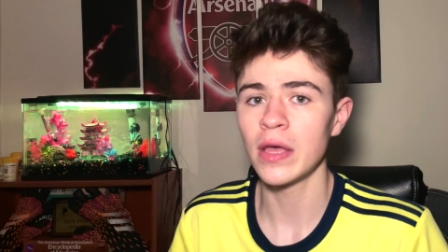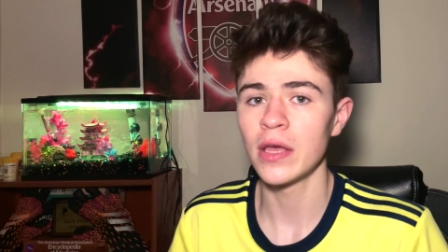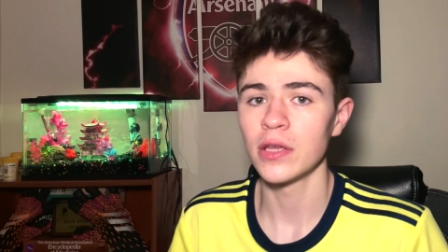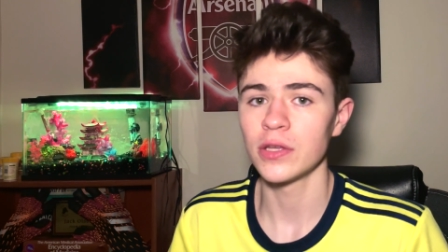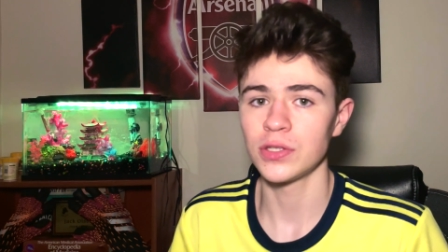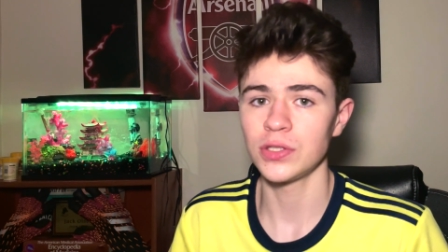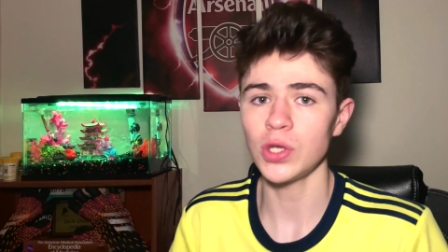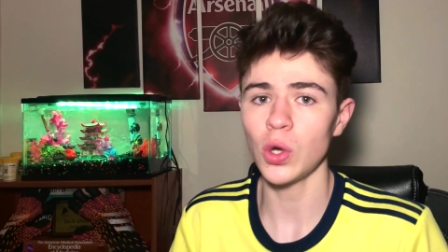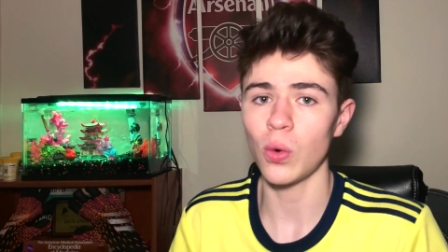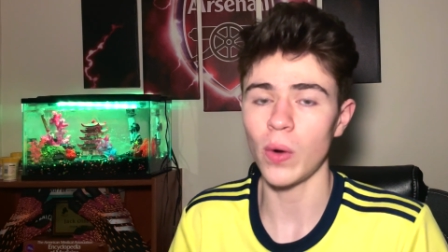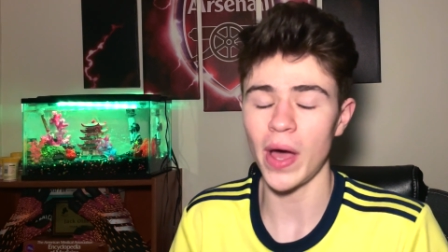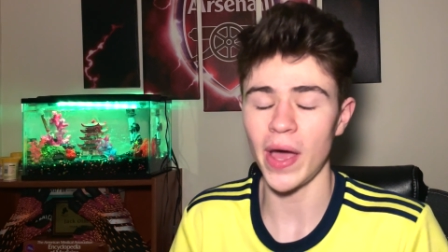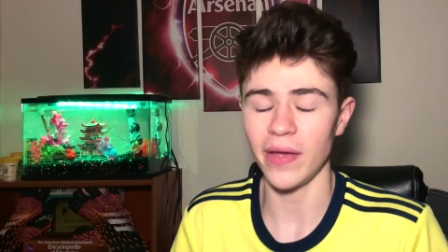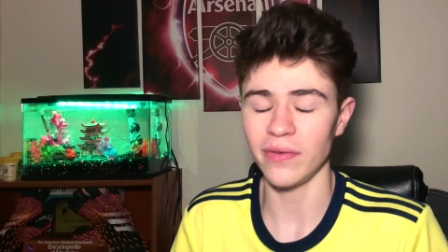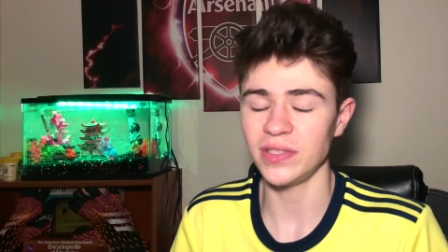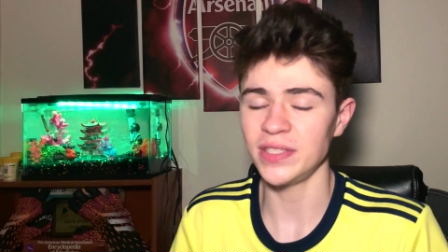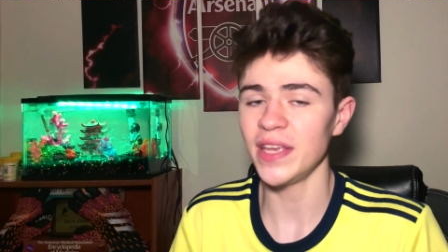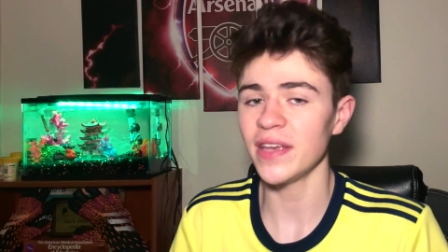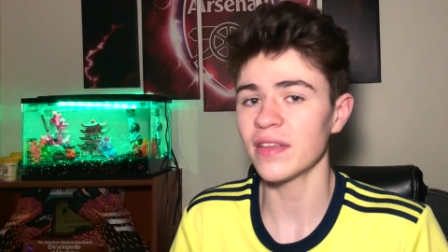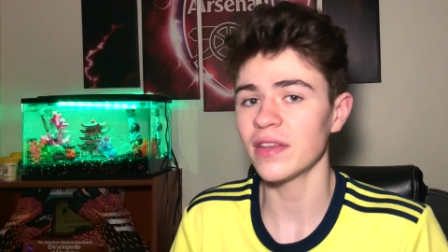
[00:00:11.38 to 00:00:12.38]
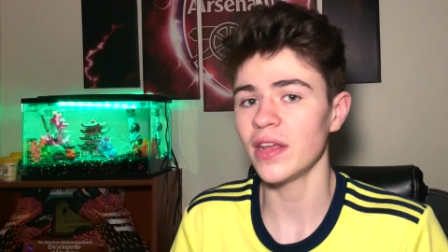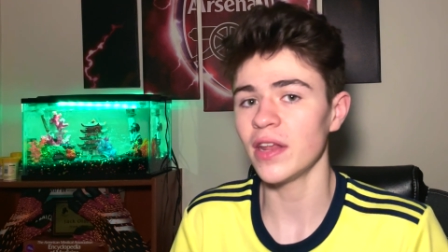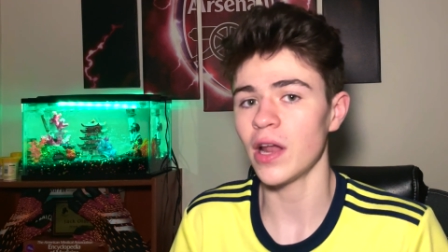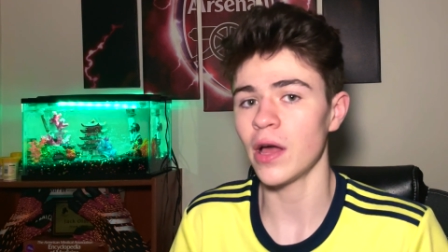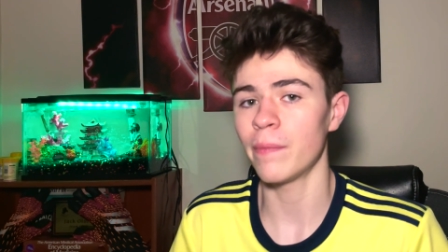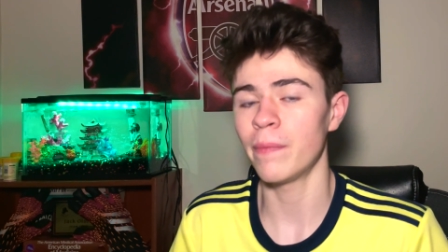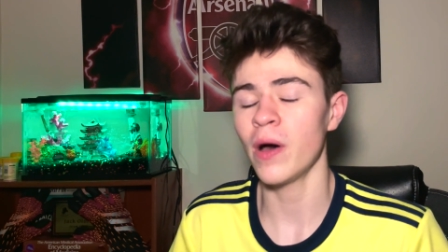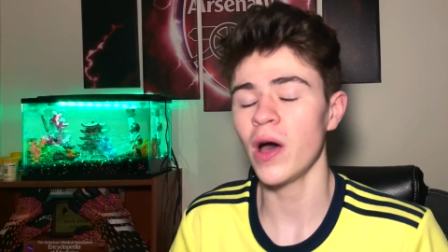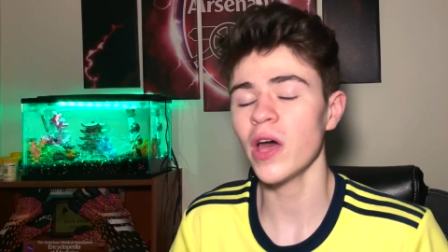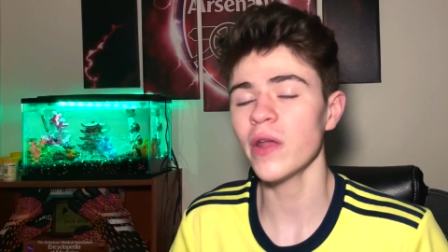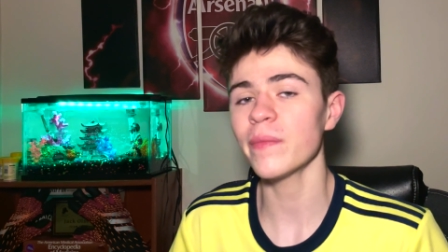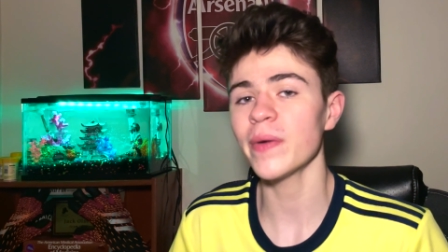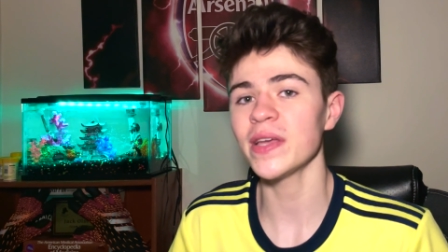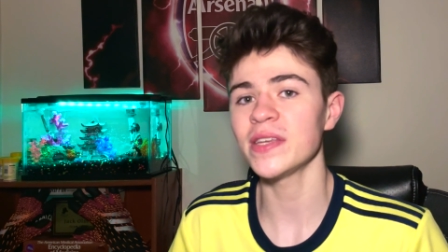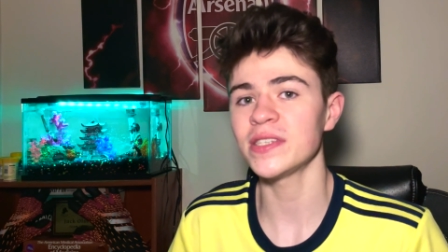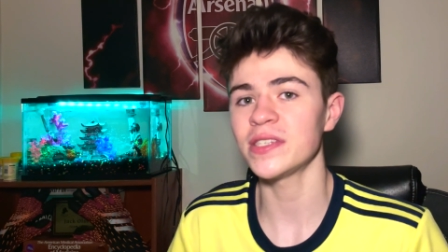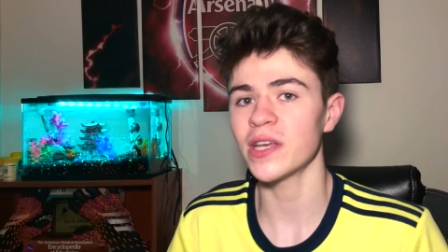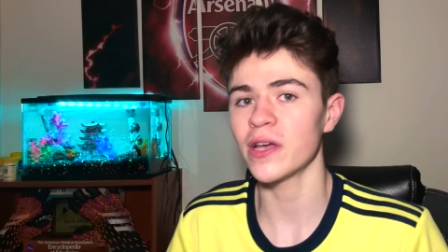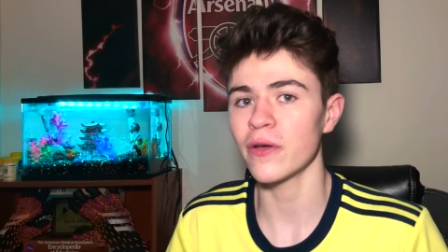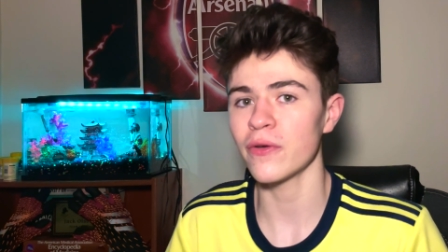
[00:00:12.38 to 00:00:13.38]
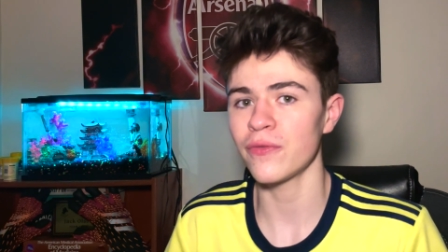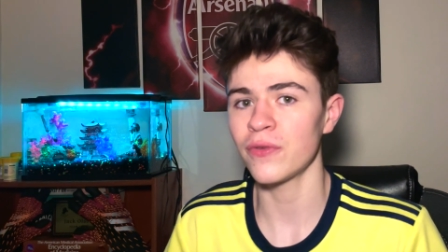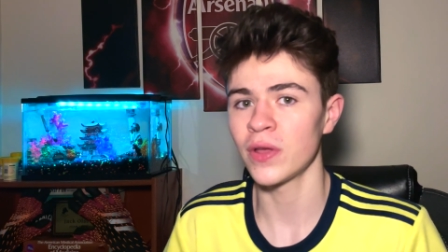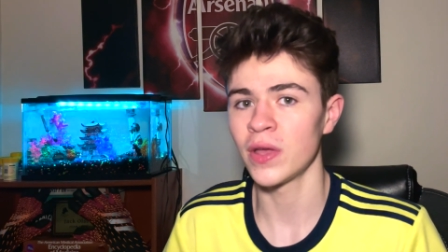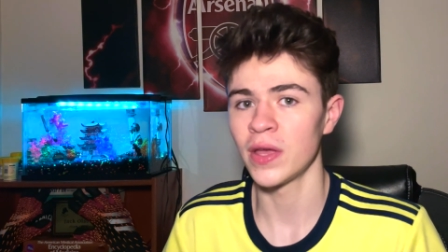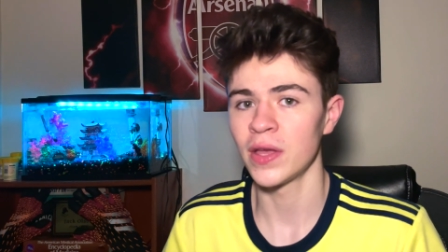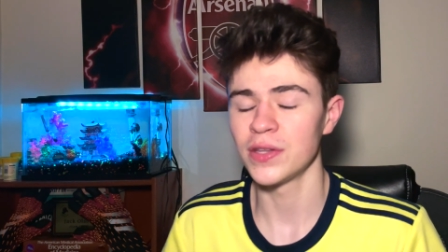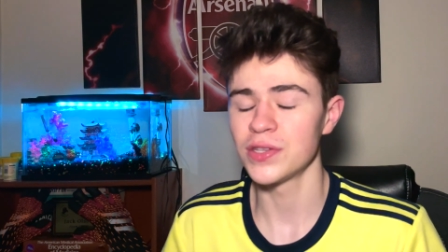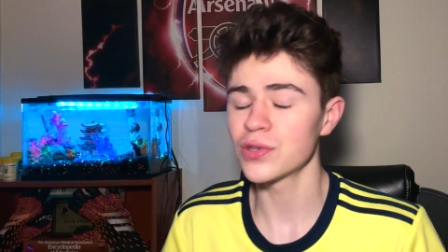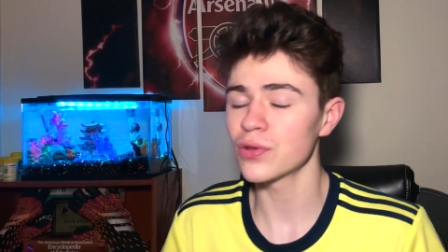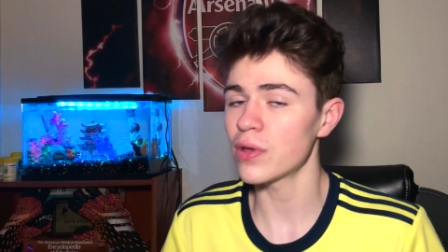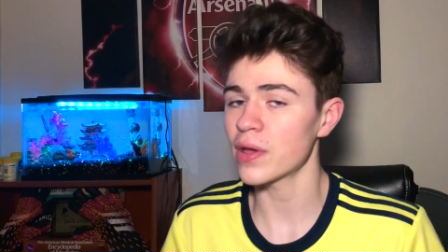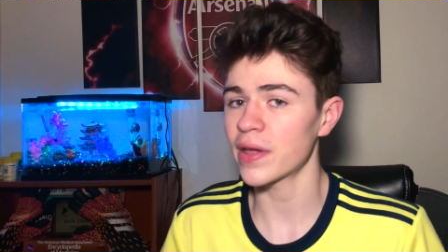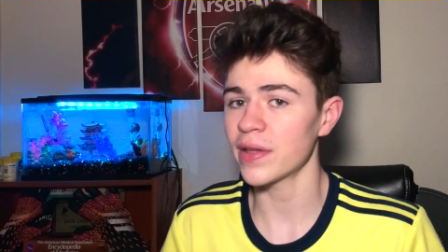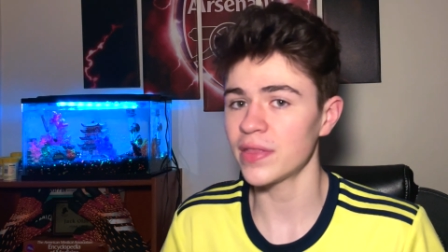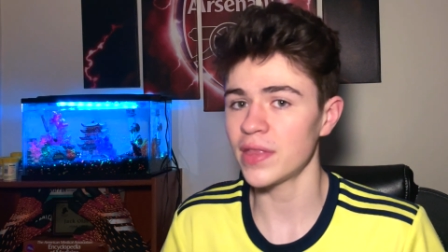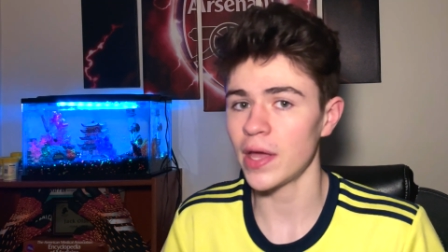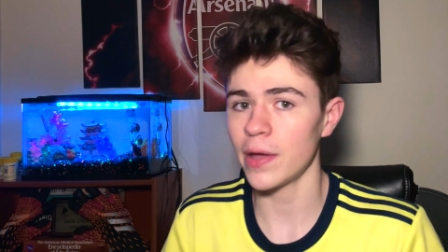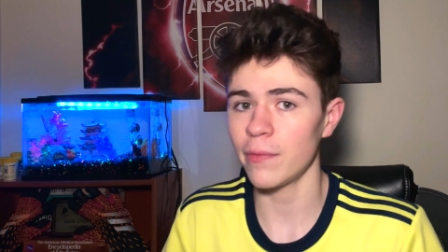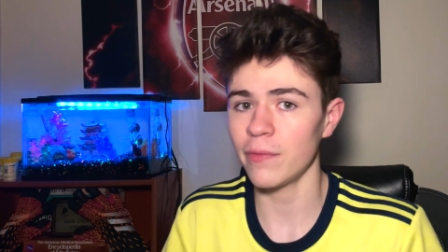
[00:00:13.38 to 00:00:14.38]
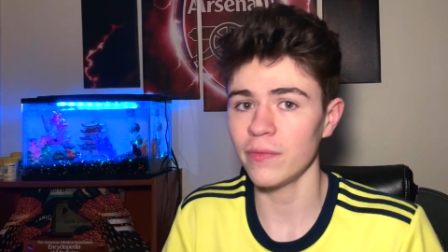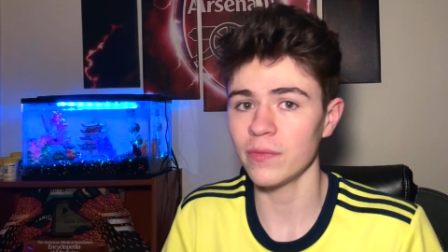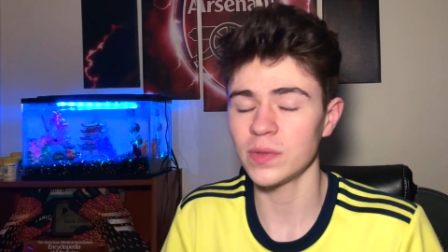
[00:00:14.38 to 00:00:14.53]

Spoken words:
so I've taken it upon myself to look at them,